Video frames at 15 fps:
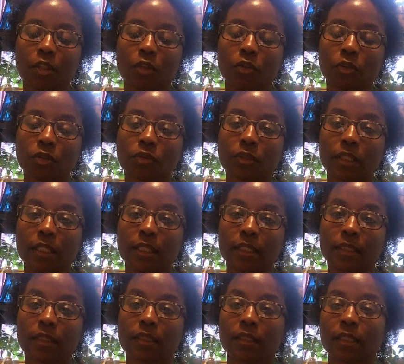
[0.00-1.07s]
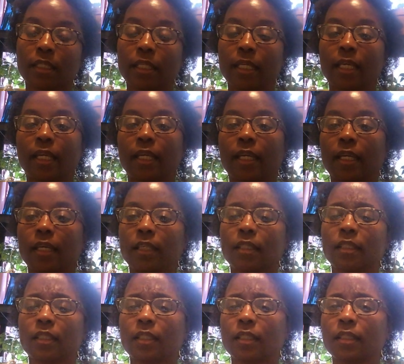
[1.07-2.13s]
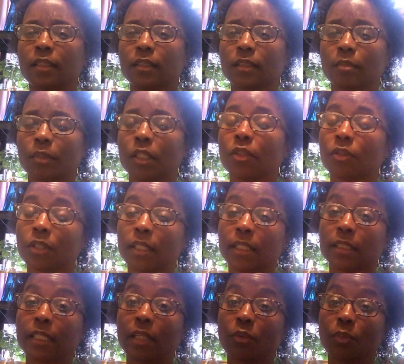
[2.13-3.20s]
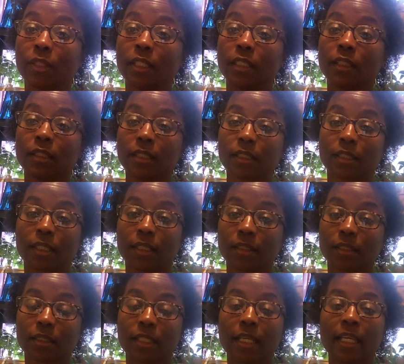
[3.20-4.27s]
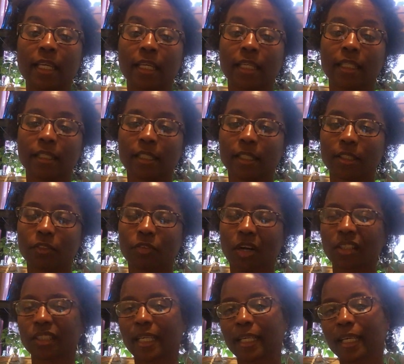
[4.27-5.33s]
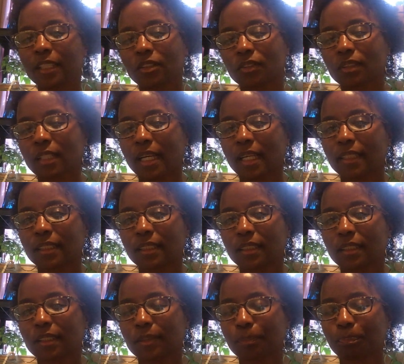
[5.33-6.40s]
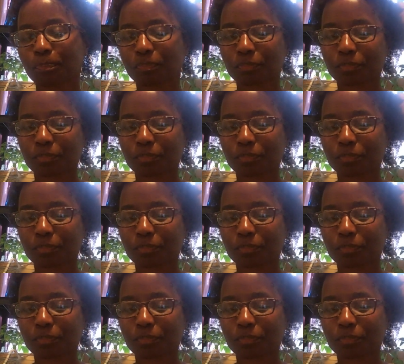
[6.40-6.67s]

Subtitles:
grocery list, and some other things that we discussed in there as far as like exercising,